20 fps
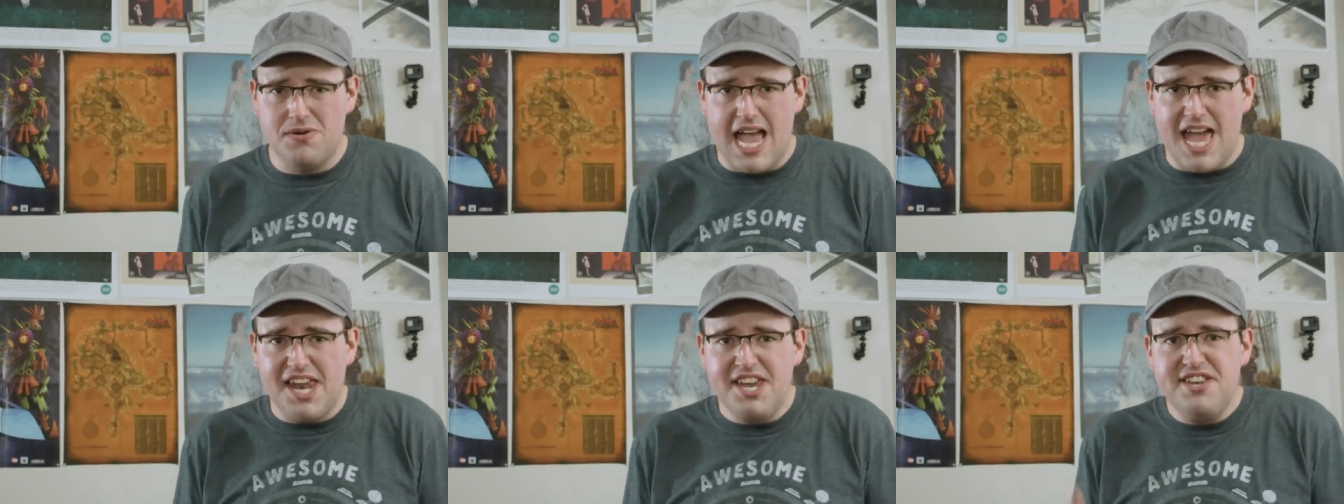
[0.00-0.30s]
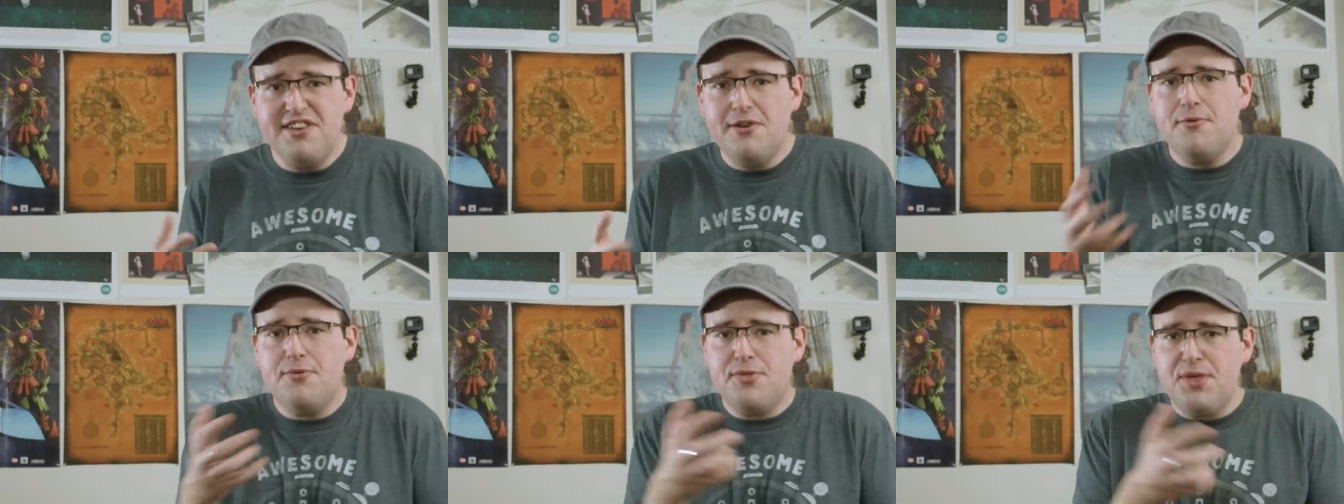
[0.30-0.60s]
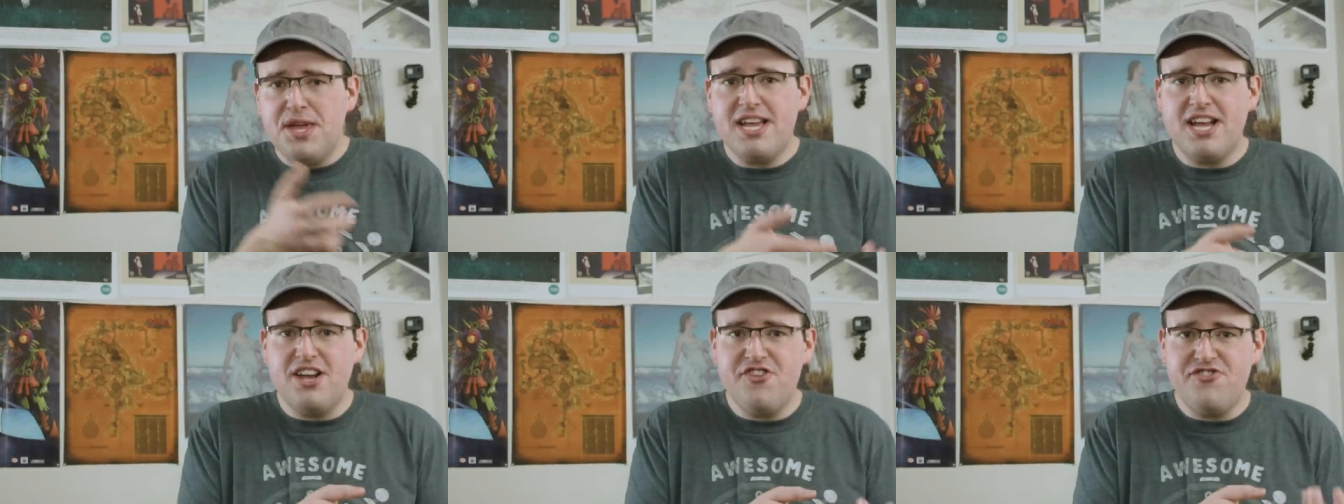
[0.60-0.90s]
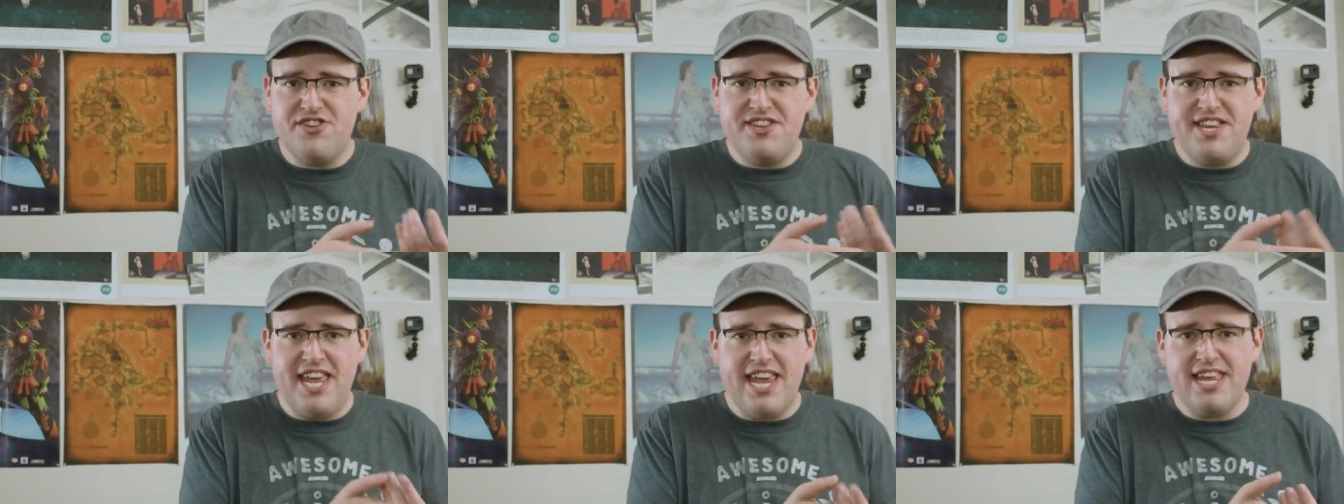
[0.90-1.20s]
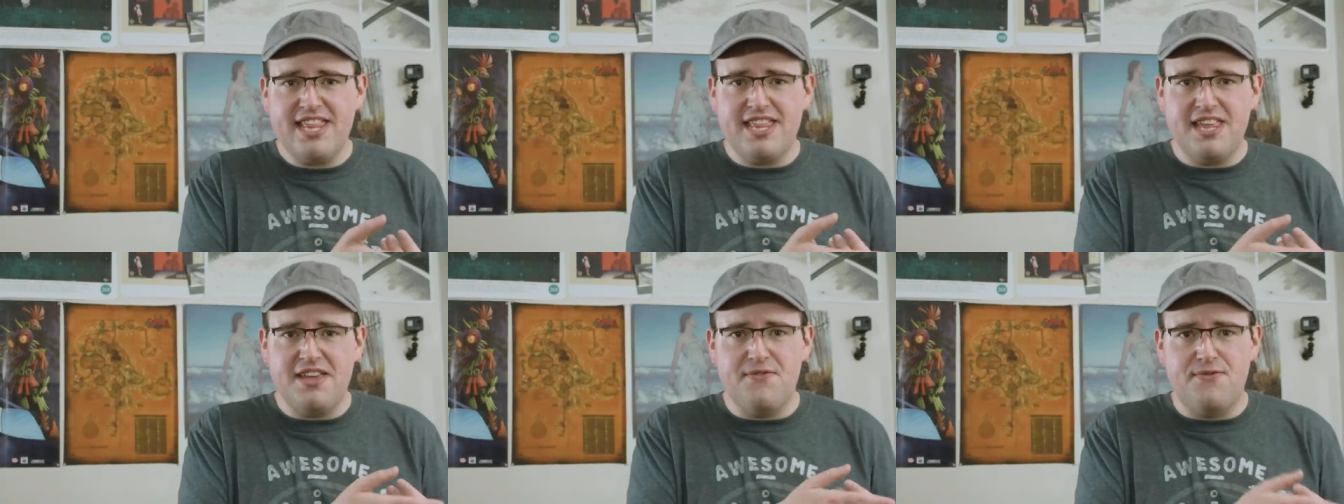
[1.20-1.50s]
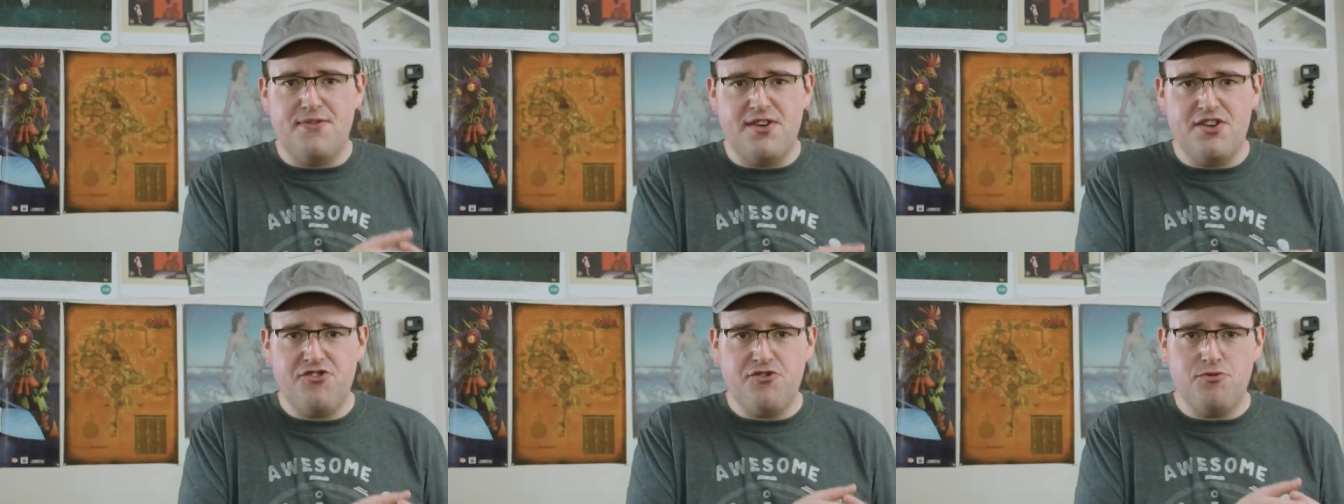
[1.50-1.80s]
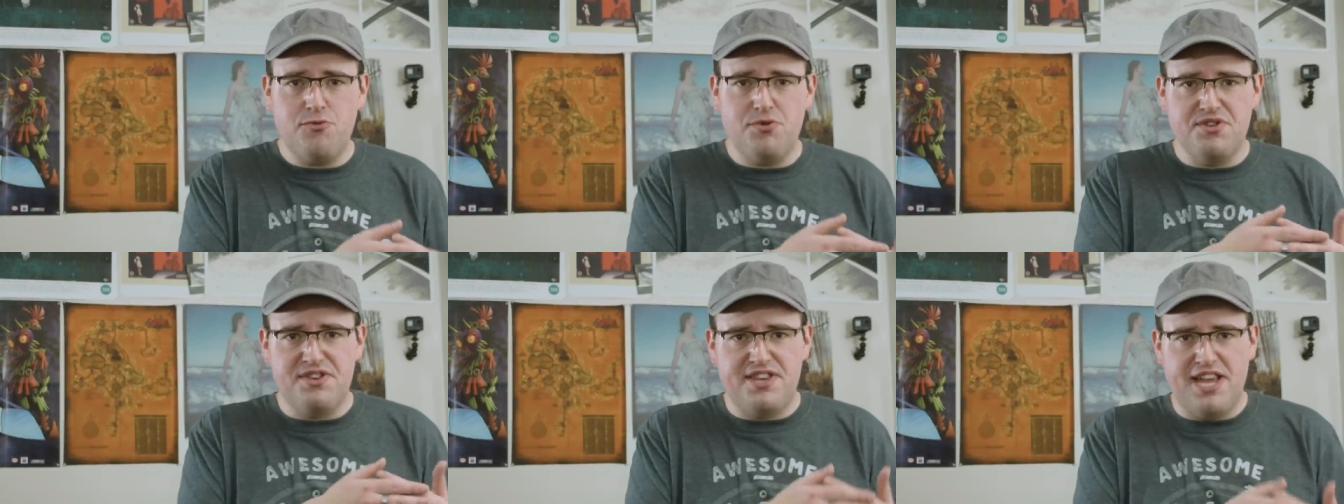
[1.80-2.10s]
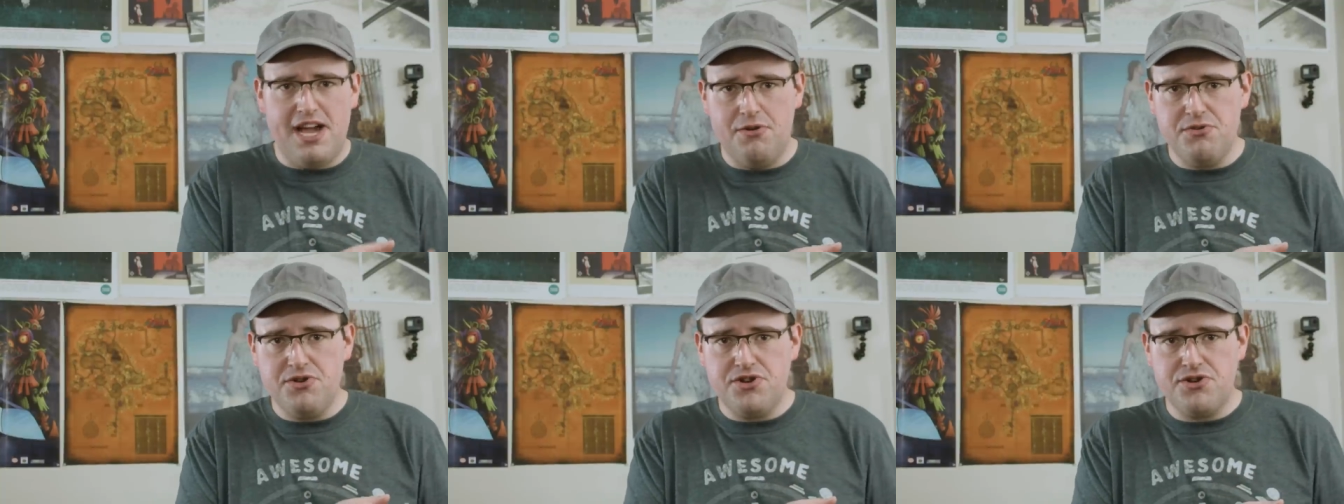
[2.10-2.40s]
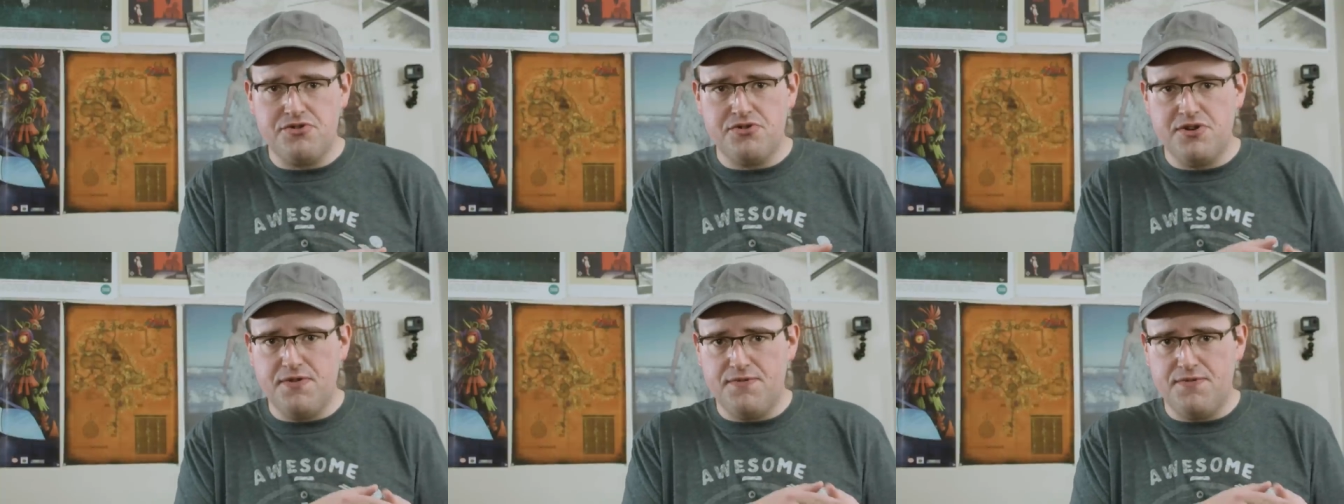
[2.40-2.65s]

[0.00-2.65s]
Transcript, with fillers: And I don't think I should take the eventual downturn